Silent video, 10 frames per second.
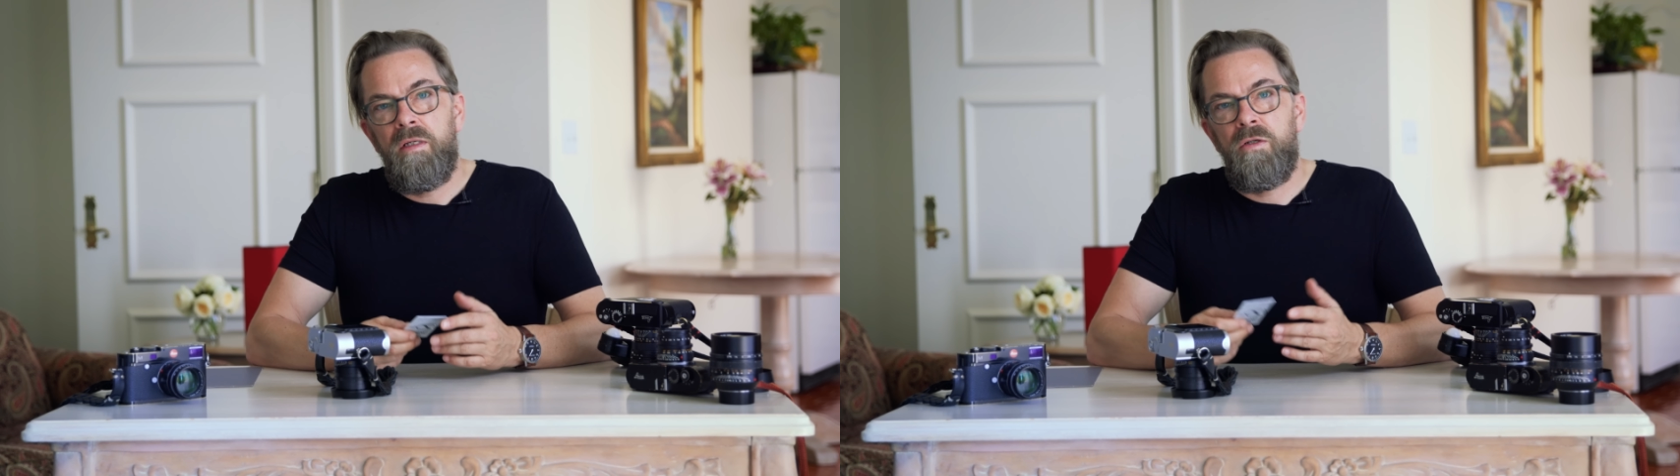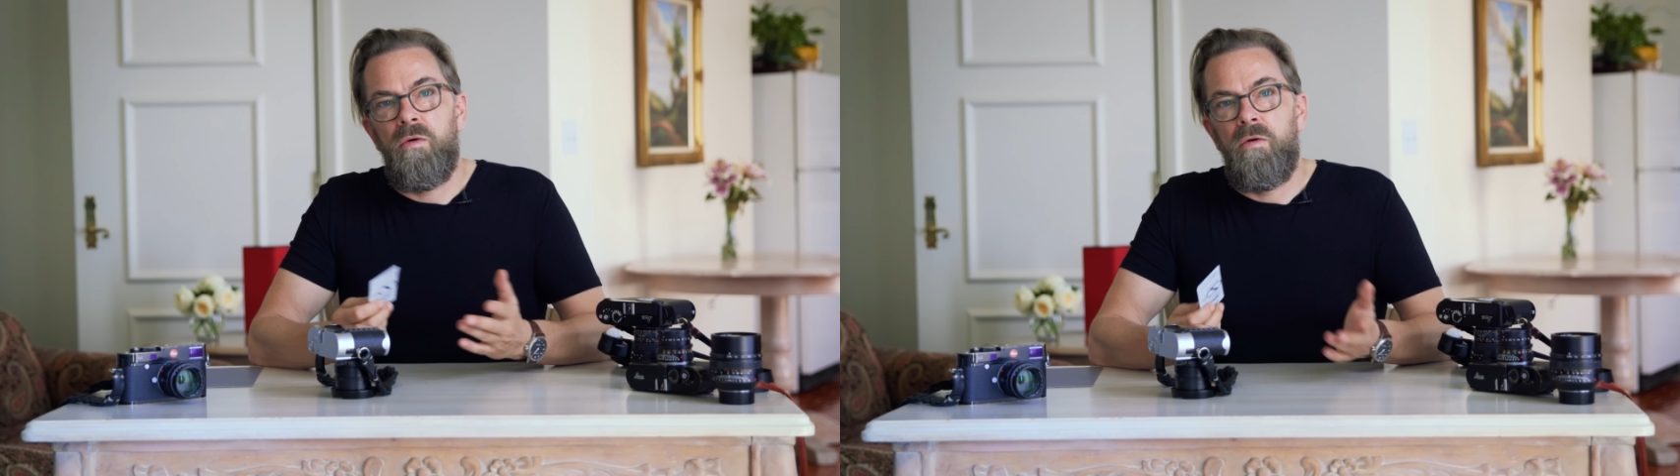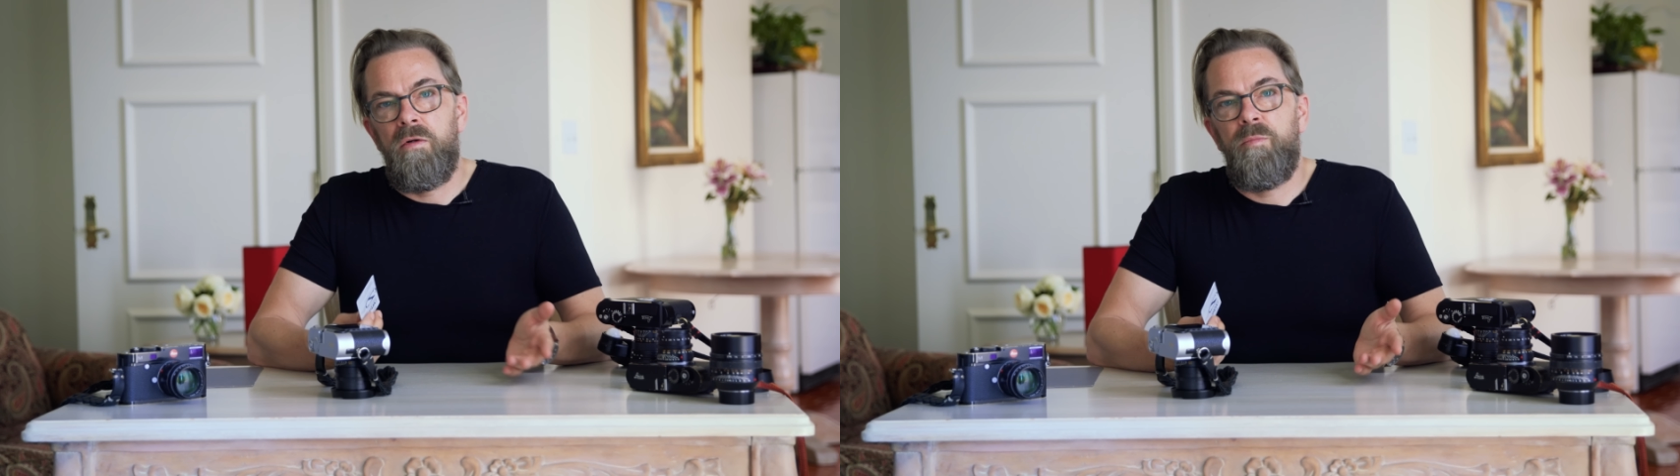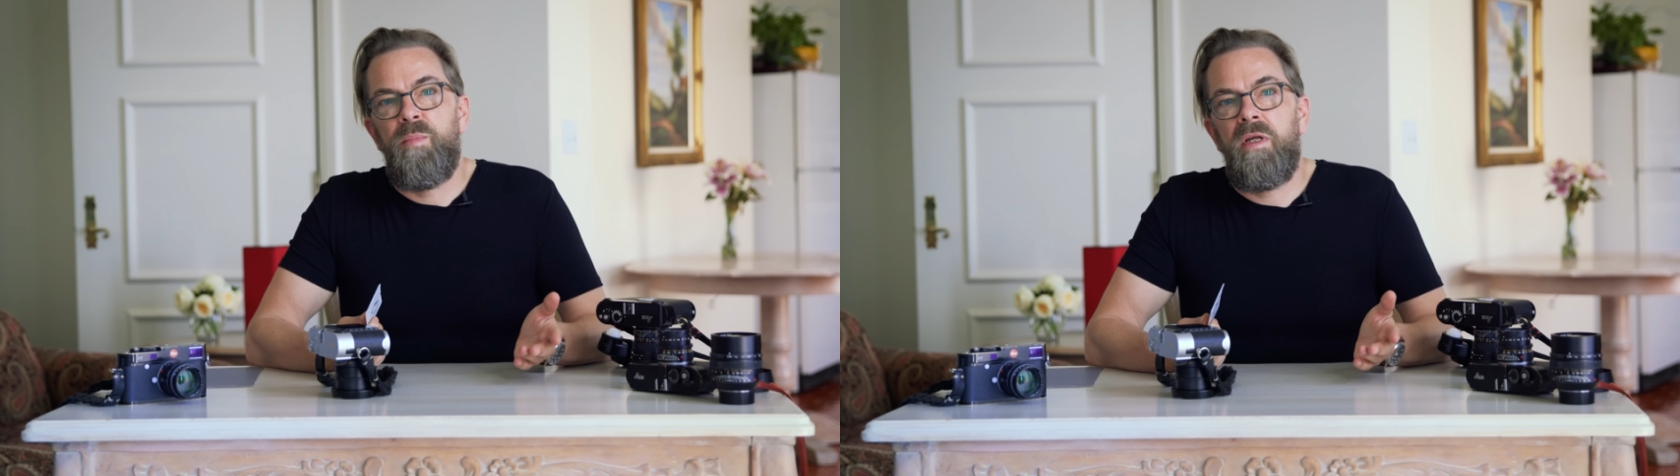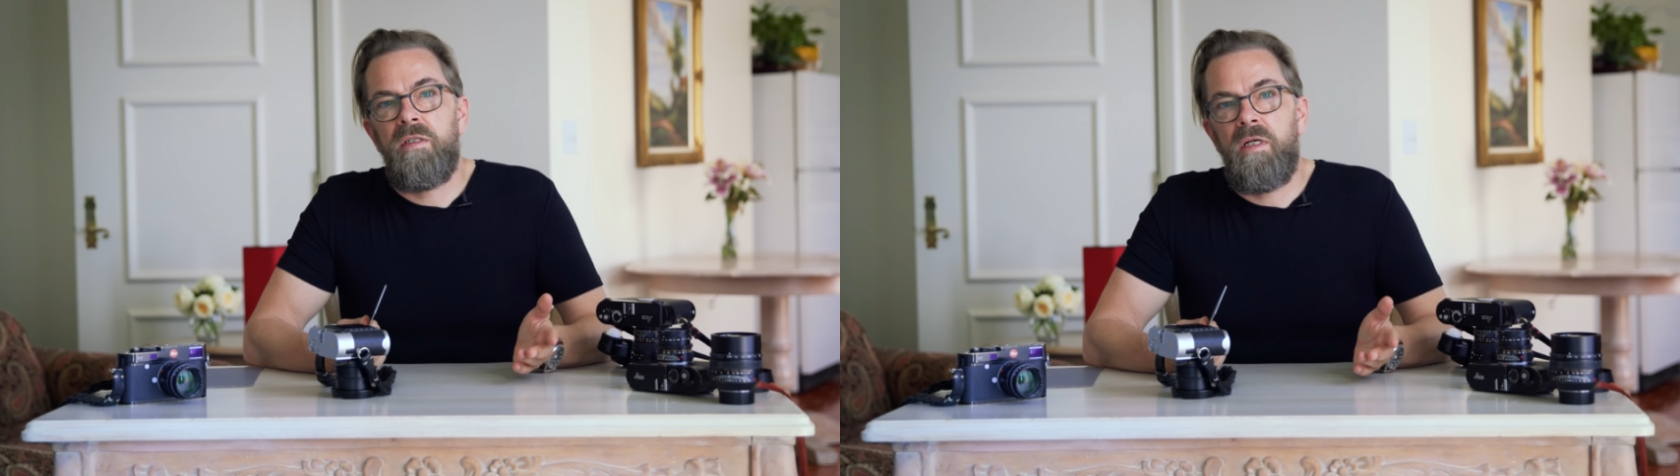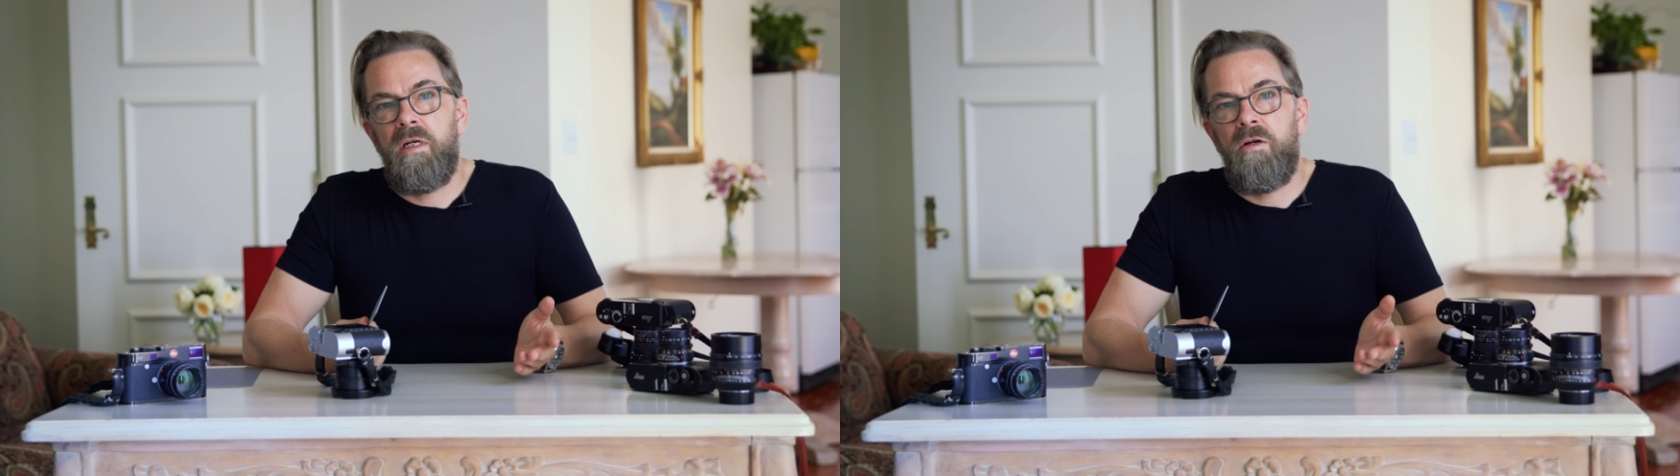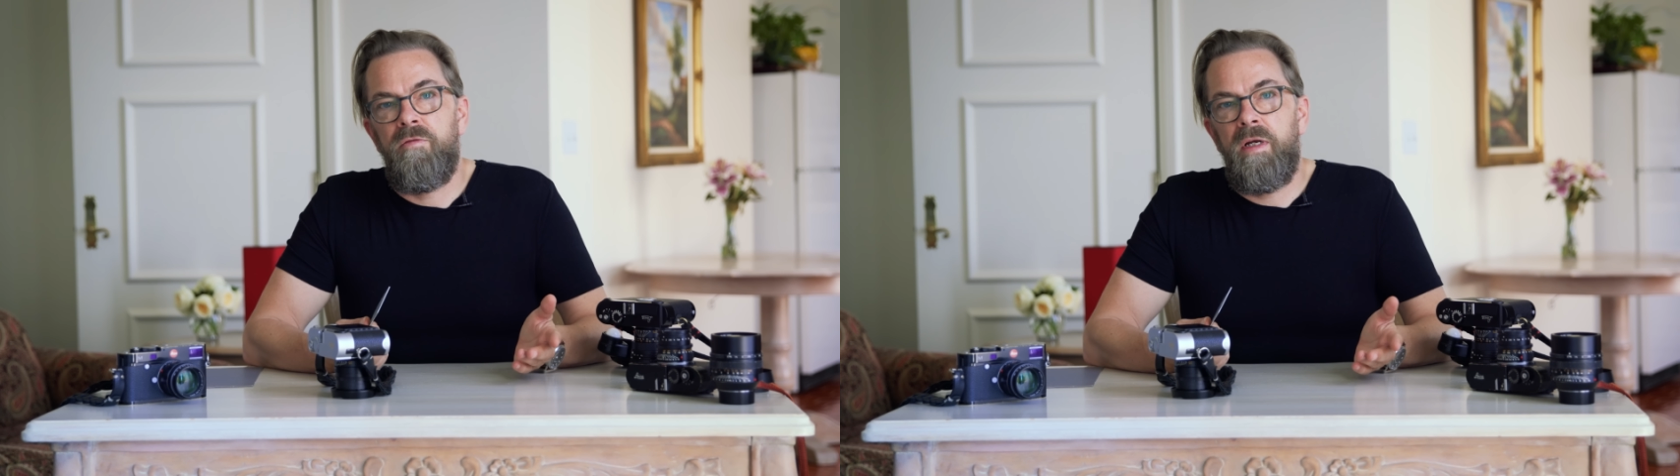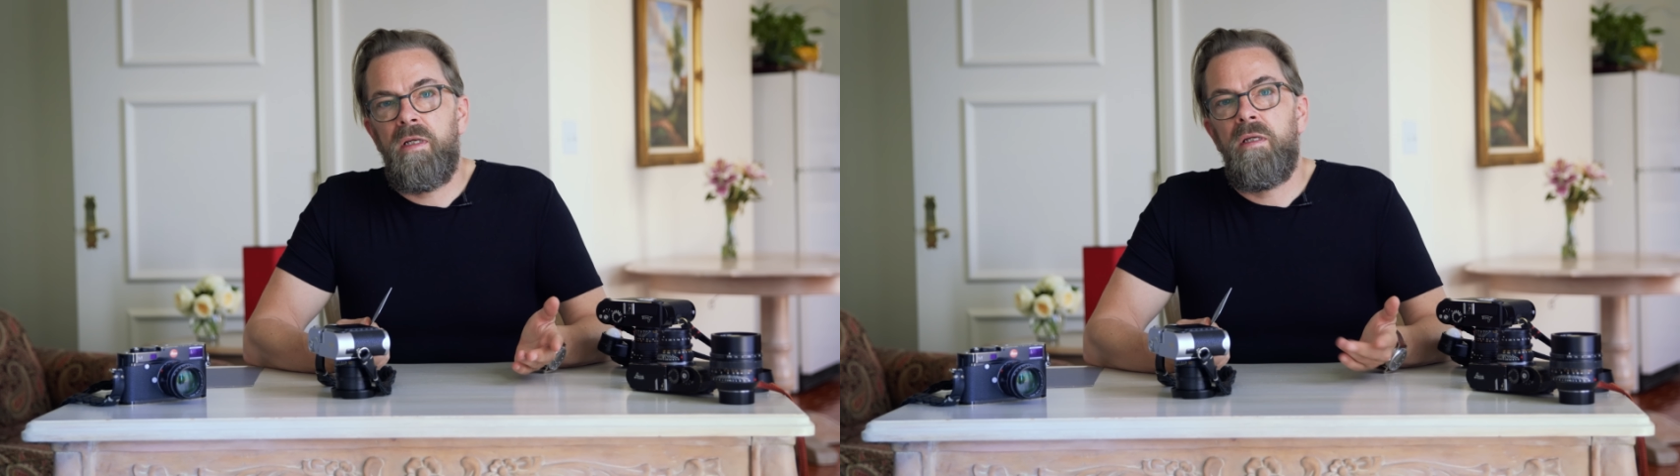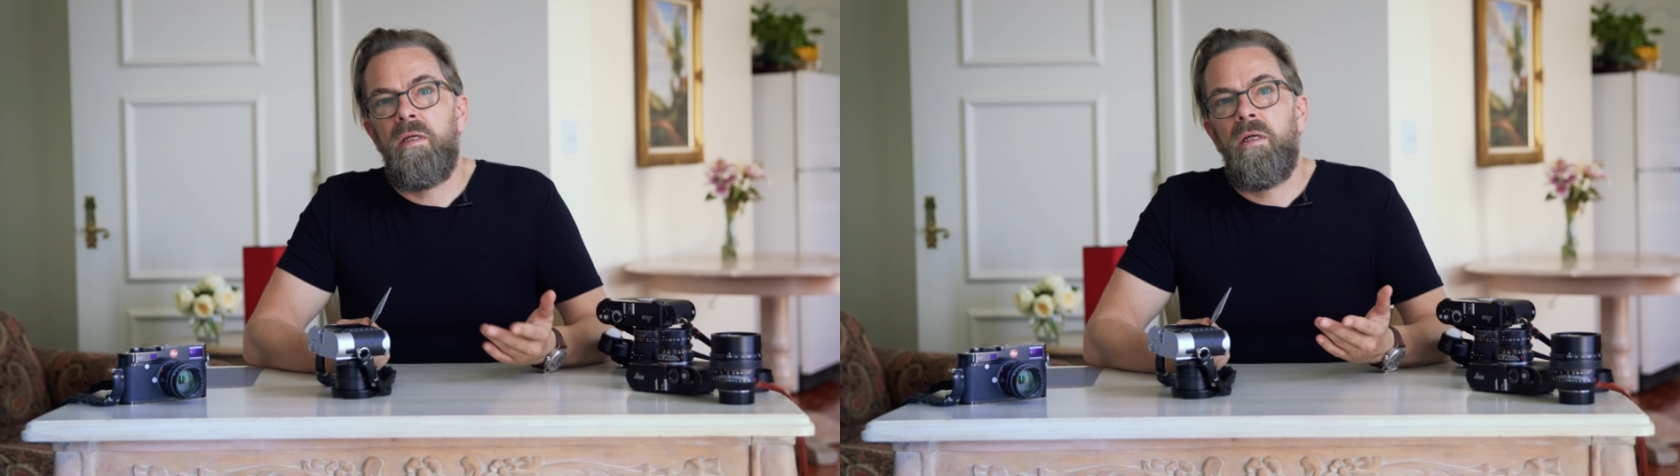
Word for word: so all the pictures are the correct